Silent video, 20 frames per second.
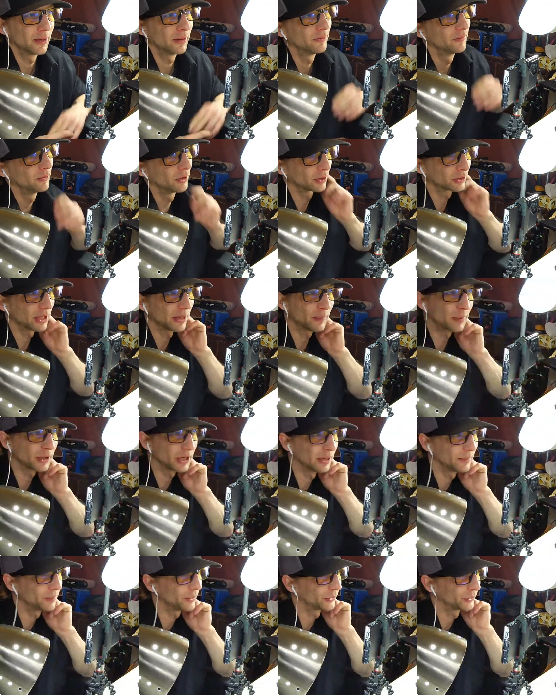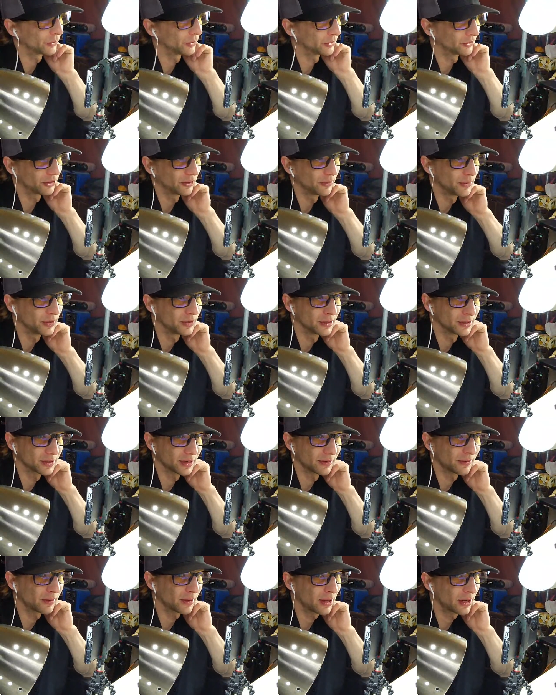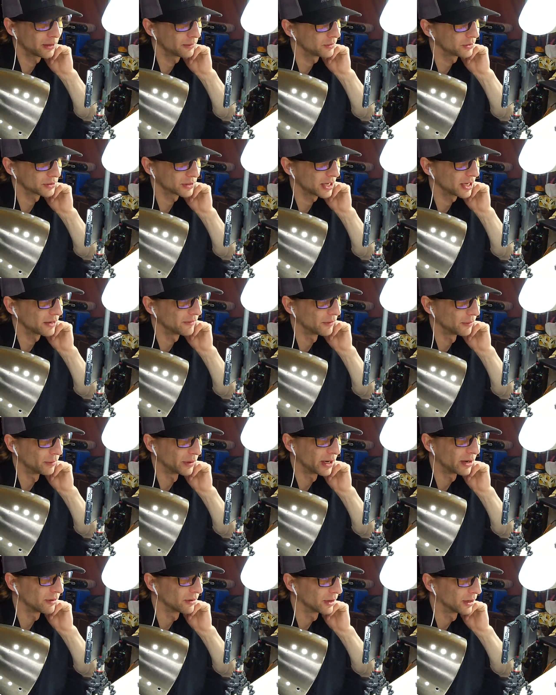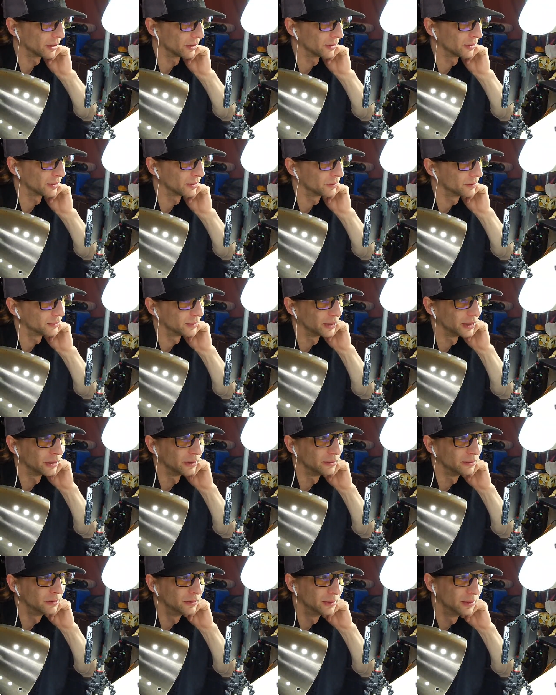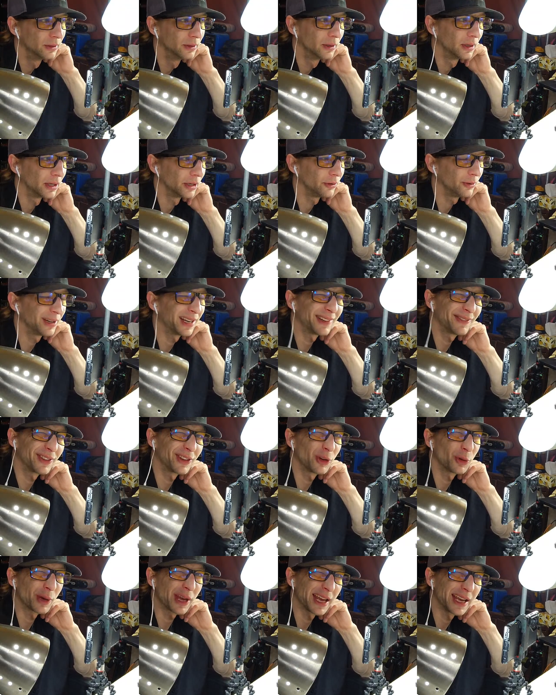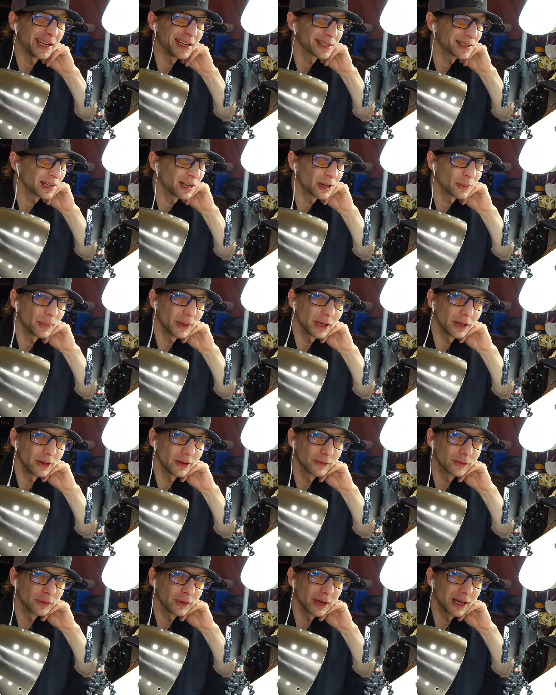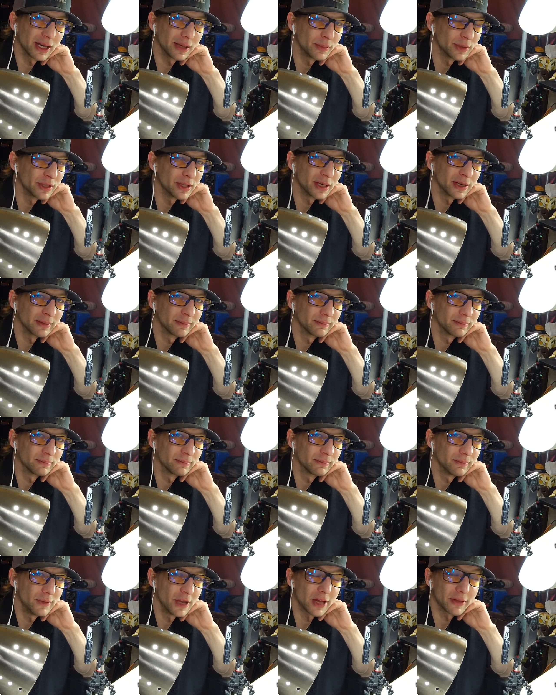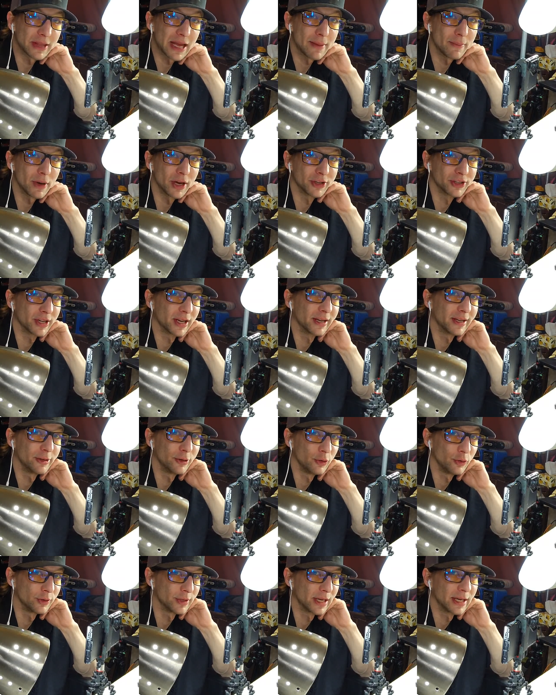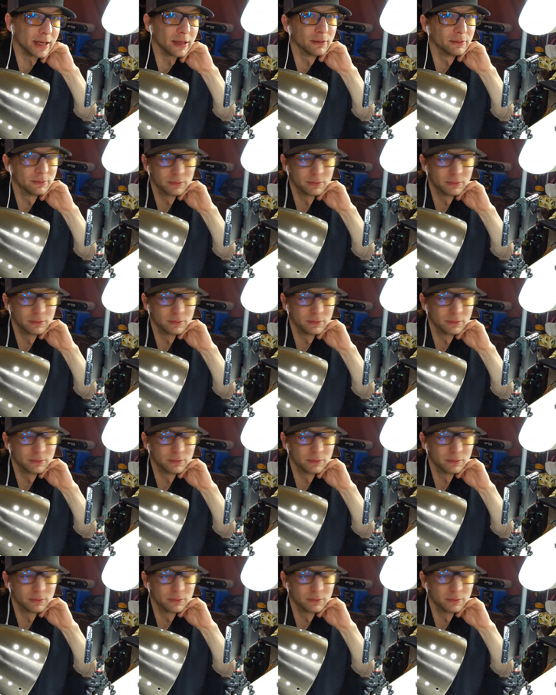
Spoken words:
Looked up a couple source images. I thought he was kind of a brown color, but I do have an okay stockpile of gray, but not that much, I do say.